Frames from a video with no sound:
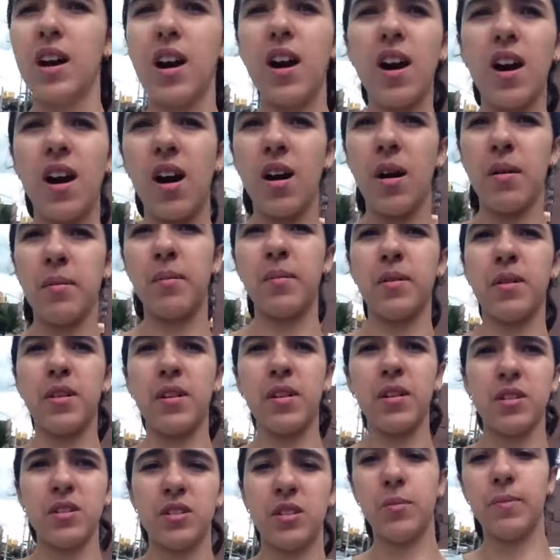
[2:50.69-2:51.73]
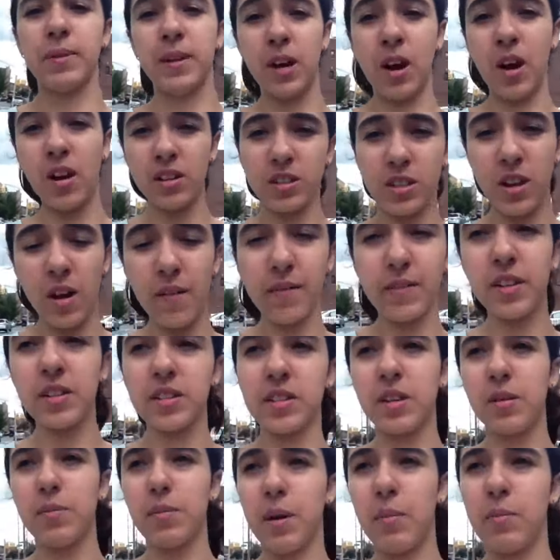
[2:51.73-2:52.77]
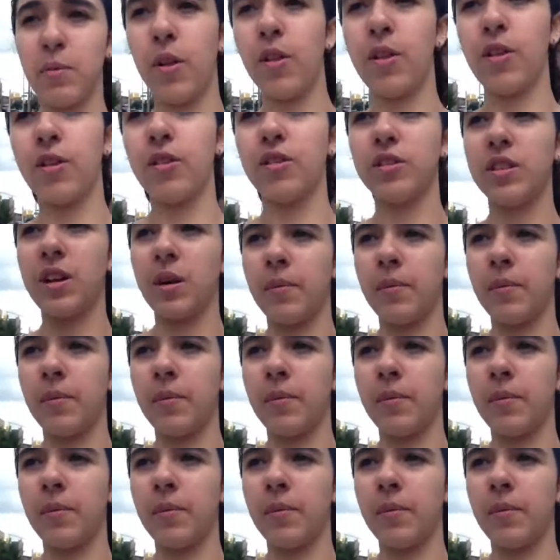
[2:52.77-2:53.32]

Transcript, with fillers: Um, uh, to be honest, obviously my brother is